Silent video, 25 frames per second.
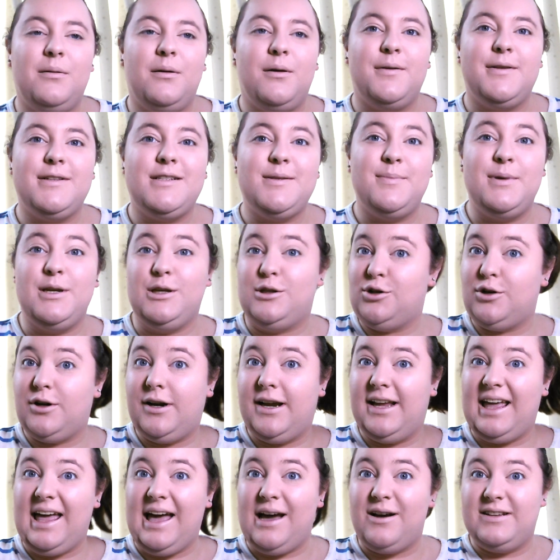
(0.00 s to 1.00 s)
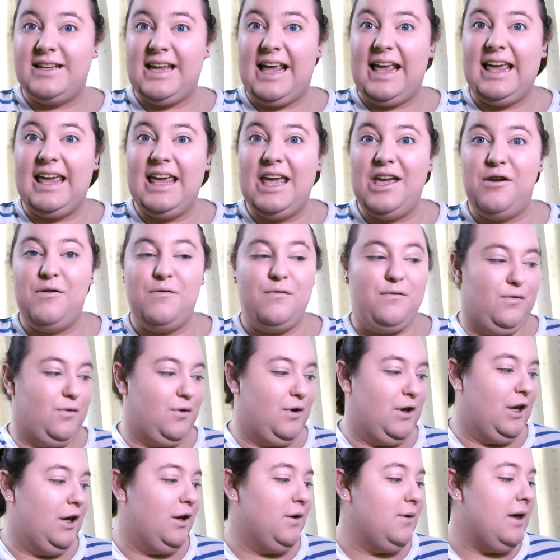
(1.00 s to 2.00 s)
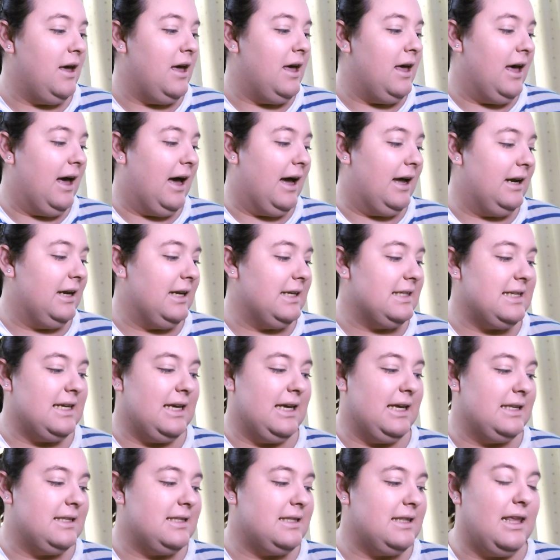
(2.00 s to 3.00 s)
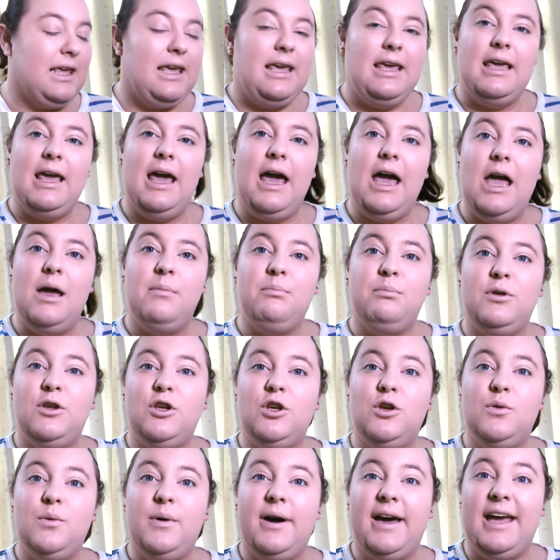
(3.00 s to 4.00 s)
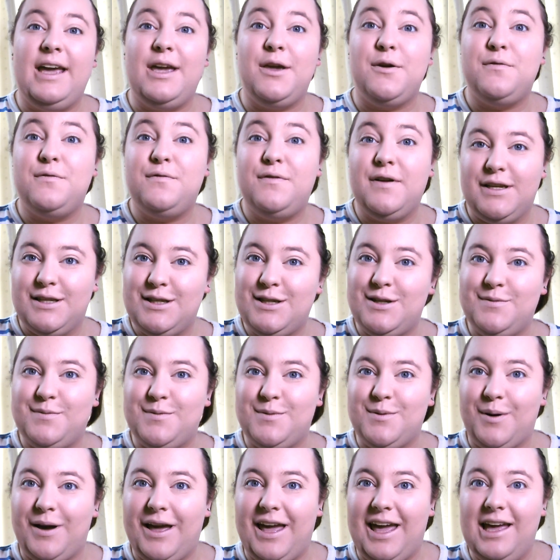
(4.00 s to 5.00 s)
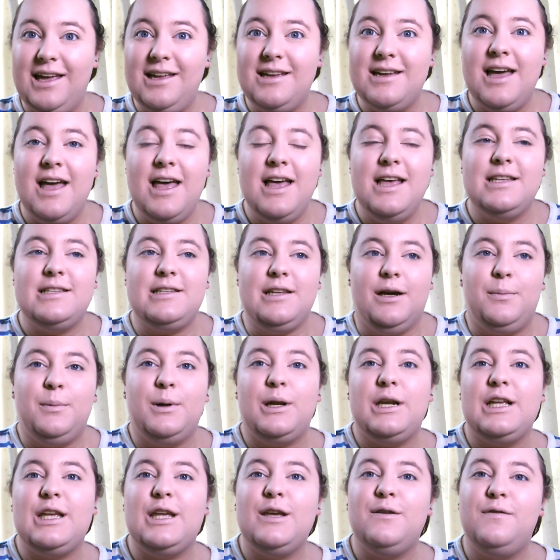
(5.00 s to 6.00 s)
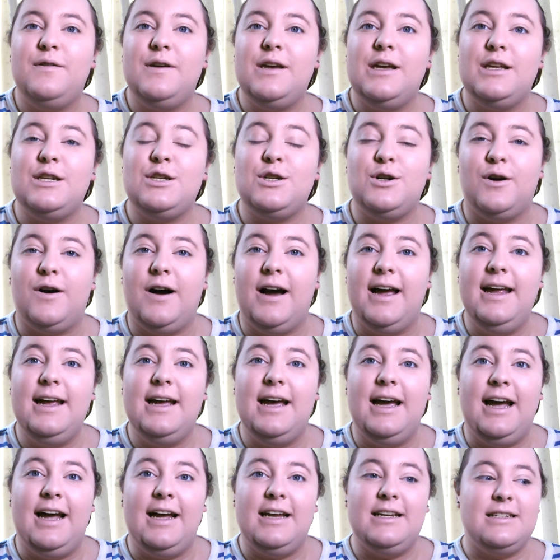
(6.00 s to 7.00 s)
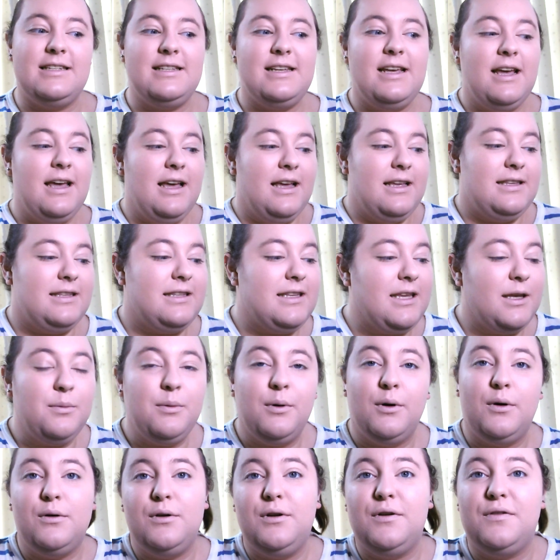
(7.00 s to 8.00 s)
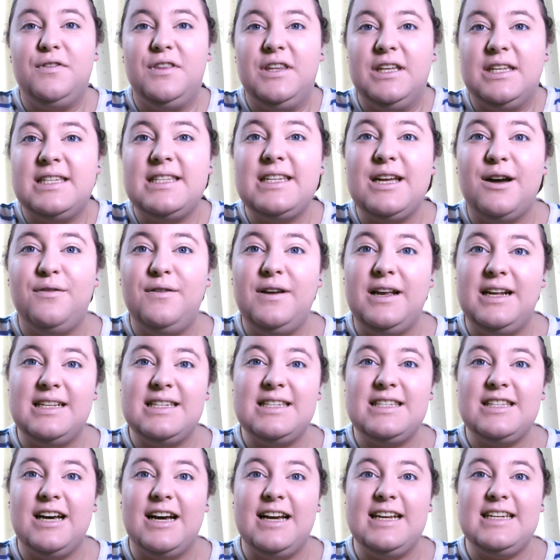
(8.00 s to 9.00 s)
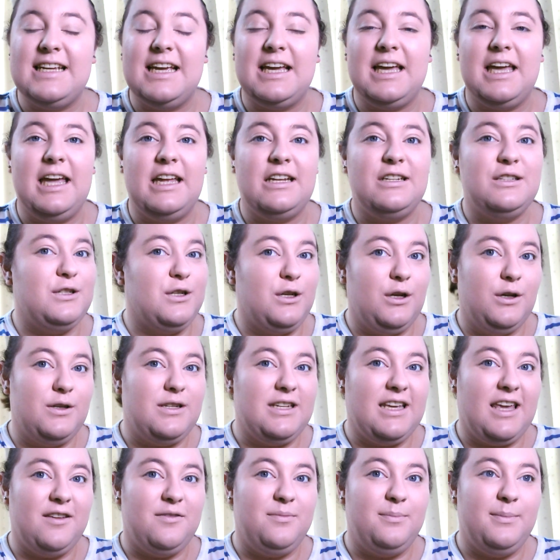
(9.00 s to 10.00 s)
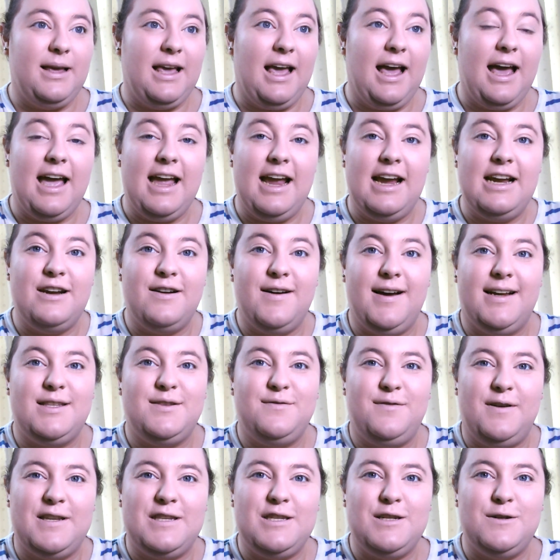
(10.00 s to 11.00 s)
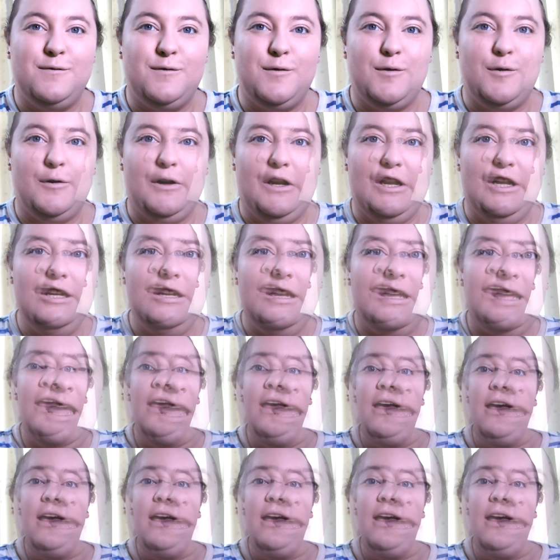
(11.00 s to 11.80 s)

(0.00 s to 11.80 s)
I'm going to be trying out a kit for you and it is the MUA Festival kit. So I'm going to give it a try and see what all of the stuff inside it can do to give me a nice festival look.